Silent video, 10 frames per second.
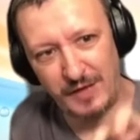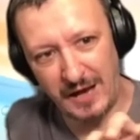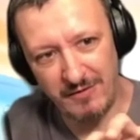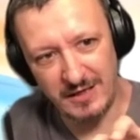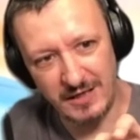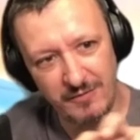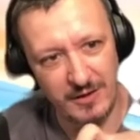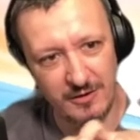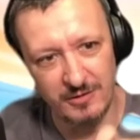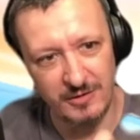everything we
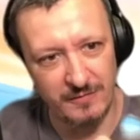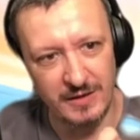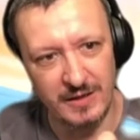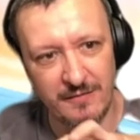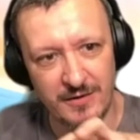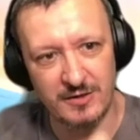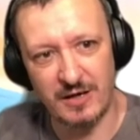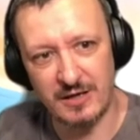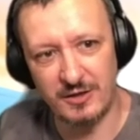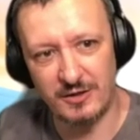do with
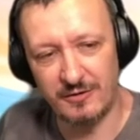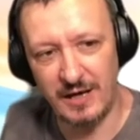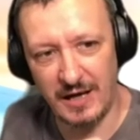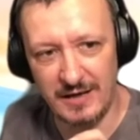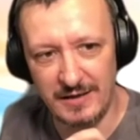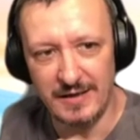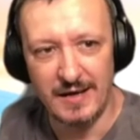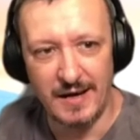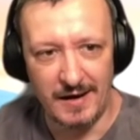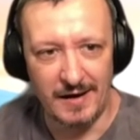infrastructure today,
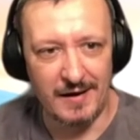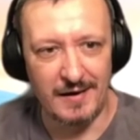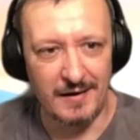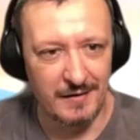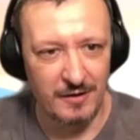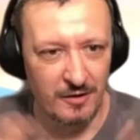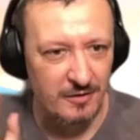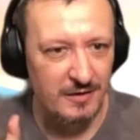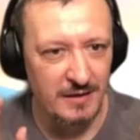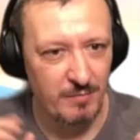uh, you know,
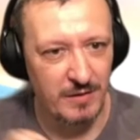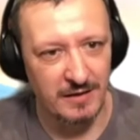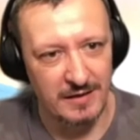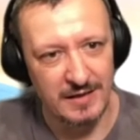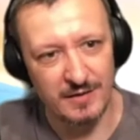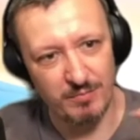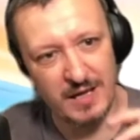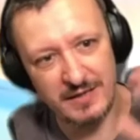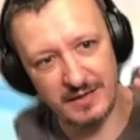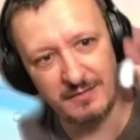the typical things,
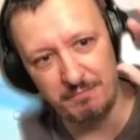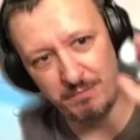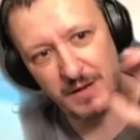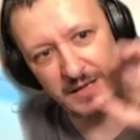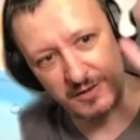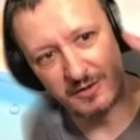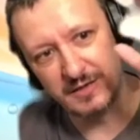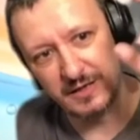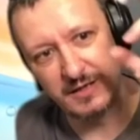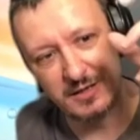plus, a, plus those
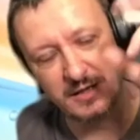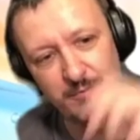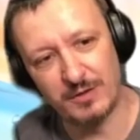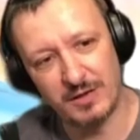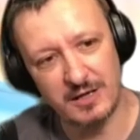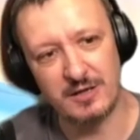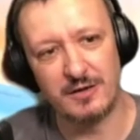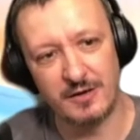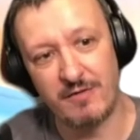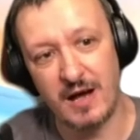additional potential
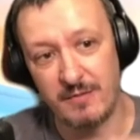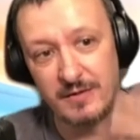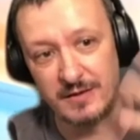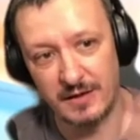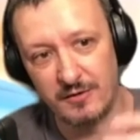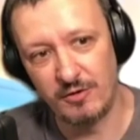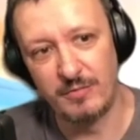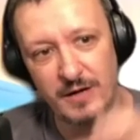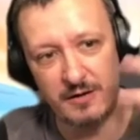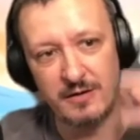requirements like Kube
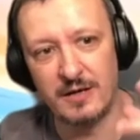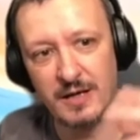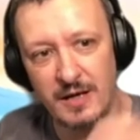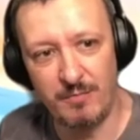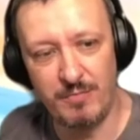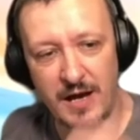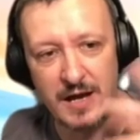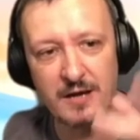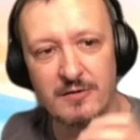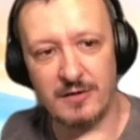API
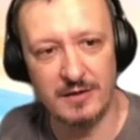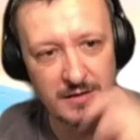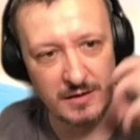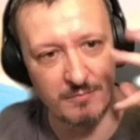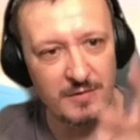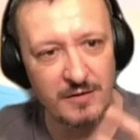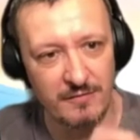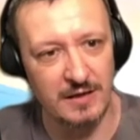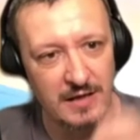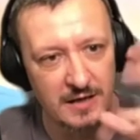ecosystem, drift
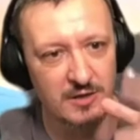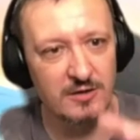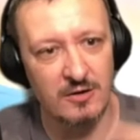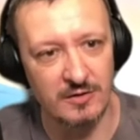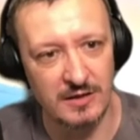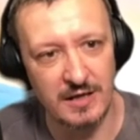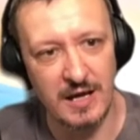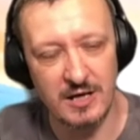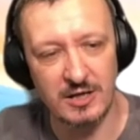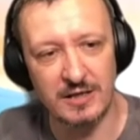detection,
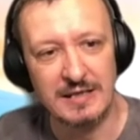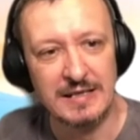reconciliation,